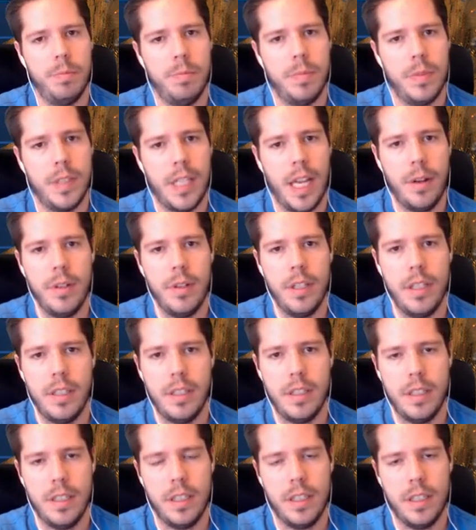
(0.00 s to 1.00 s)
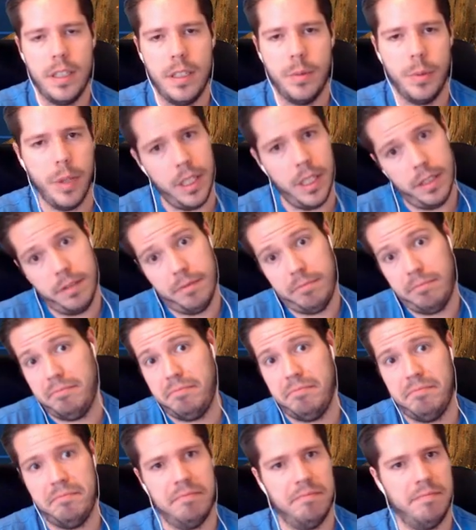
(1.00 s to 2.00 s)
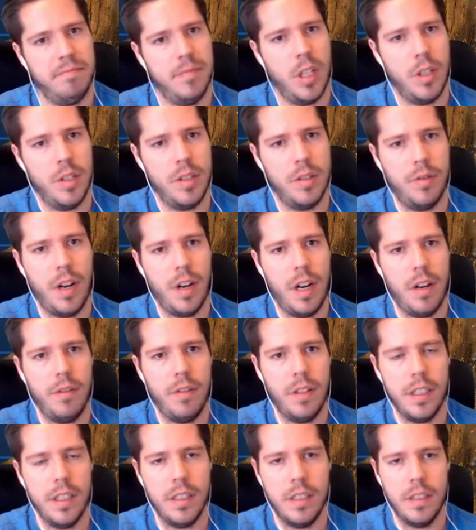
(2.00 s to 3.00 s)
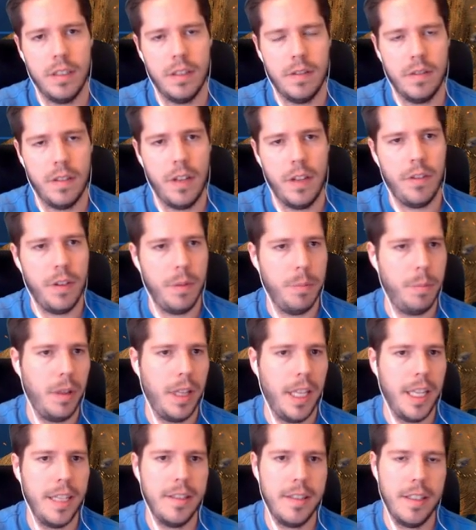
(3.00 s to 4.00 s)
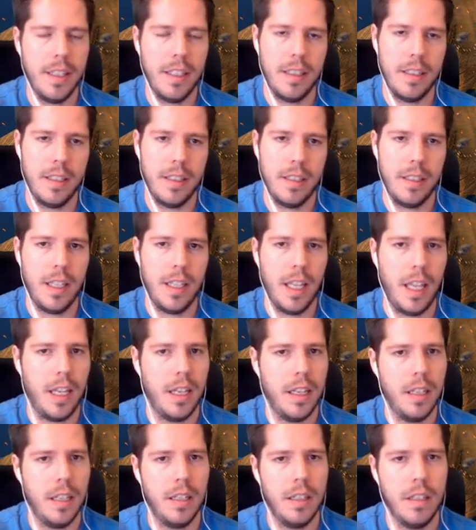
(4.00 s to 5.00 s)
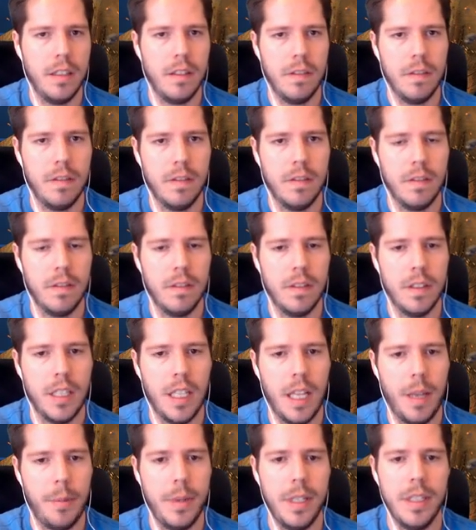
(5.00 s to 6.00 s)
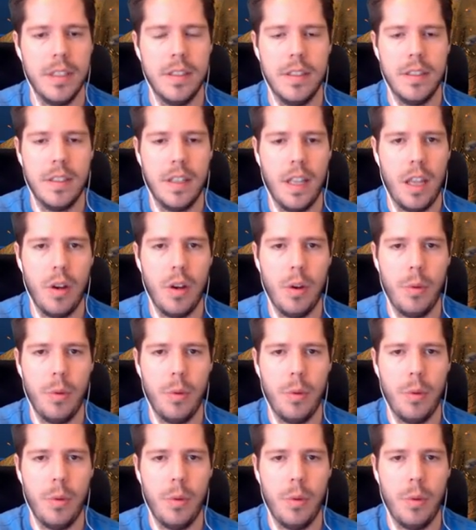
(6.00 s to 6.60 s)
doubt it. Well, there's a Fire Flint. If he plays it, then that means K O